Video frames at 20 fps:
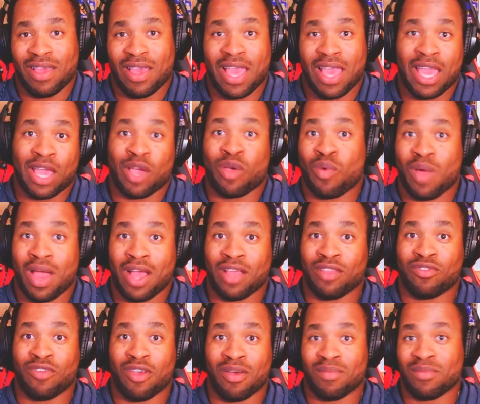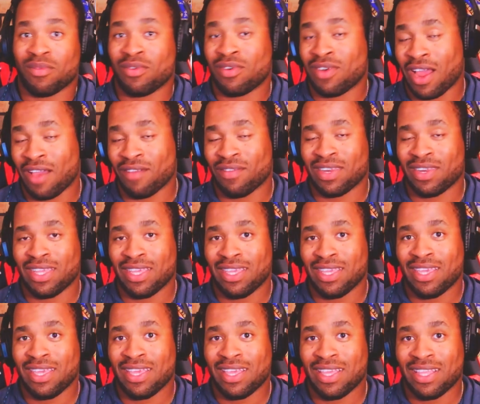a quantum gravity
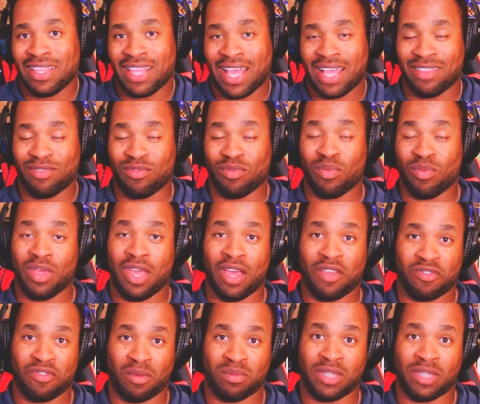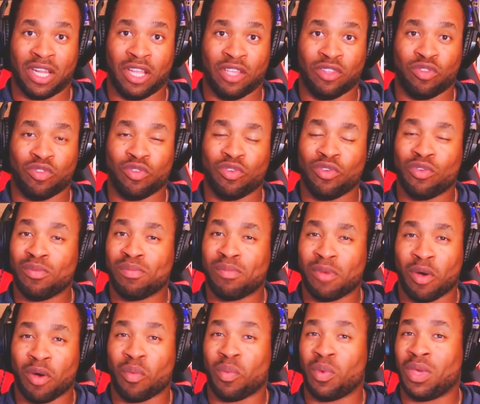that we are subjected to,
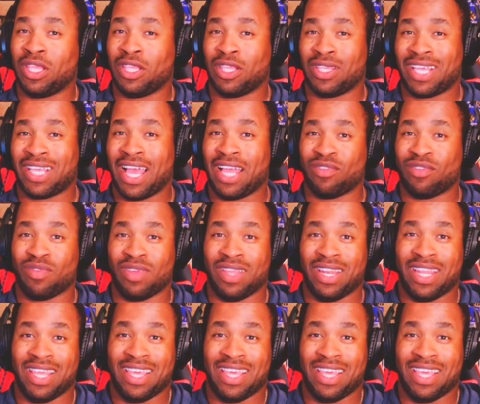but we can't really